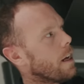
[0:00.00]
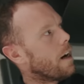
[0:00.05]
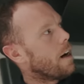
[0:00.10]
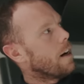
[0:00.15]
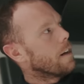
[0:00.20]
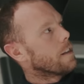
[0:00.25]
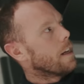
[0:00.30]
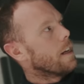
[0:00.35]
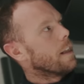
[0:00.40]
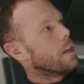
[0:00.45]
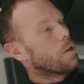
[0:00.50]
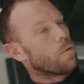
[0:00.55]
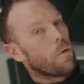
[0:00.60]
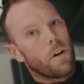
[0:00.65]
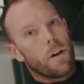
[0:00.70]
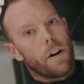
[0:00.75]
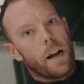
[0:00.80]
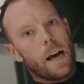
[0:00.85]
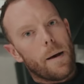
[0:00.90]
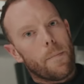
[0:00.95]
cars like this
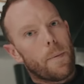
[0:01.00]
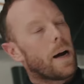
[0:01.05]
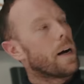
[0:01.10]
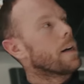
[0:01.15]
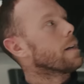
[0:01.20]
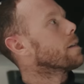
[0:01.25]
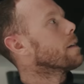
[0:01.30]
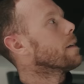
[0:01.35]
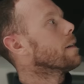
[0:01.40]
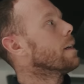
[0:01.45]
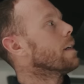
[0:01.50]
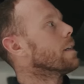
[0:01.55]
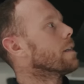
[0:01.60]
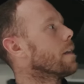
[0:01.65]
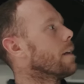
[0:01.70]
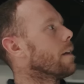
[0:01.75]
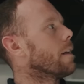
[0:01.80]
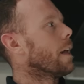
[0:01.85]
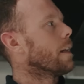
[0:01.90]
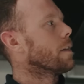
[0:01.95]
one on airbags is
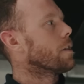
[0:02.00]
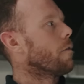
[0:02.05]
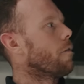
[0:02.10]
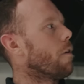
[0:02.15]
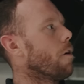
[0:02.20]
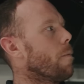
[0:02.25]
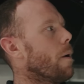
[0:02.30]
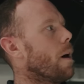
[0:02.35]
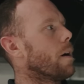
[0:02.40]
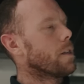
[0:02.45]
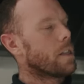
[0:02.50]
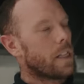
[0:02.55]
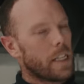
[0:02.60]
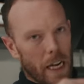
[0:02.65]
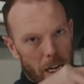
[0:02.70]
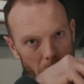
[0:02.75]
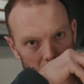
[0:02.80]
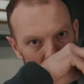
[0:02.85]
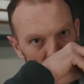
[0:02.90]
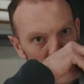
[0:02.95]
that the anti-roll bars are
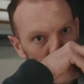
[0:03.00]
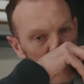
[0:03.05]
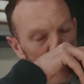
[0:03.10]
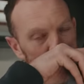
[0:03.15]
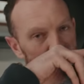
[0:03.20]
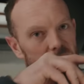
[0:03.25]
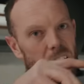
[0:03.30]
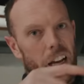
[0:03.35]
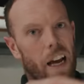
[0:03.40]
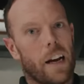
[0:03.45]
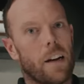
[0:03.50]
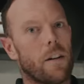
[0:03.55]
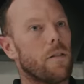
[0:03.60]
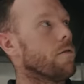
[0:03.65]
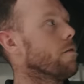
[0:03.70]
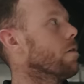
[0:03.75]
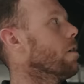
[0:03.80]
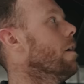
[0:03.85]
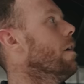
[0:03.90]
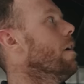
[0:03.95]
sitting at some horrific
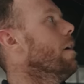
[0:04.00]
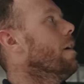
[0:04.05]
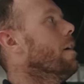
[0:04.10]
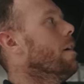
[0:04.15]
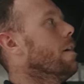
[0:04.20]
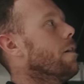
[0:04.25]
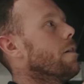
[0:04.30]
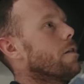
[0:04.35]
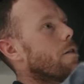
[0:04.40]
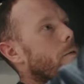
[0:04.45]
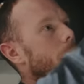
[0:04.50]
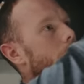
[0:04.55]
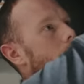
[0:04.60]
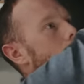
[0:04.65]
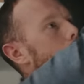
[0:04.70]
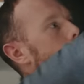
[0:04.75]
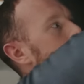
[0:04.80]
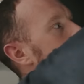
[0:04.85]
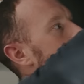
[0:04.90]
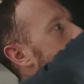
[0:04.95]
angles. So
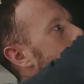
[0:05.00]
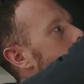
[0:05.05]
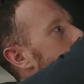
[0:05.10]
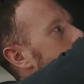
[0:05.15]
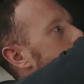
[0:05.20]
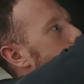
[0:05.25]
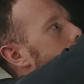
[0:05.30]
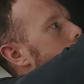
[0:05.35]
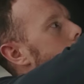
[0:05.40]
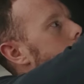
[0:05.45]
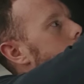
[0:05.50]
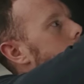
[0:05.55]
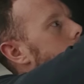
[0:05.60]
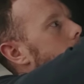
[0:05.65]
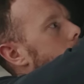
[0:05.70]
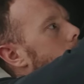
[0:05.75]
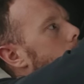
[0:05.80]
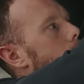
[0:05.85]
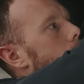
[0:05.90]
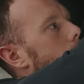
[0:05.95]
now we're creating a spacer
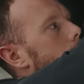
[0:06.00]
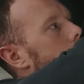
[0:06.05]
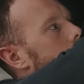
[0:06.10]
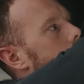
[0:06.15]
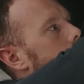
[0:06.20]
to go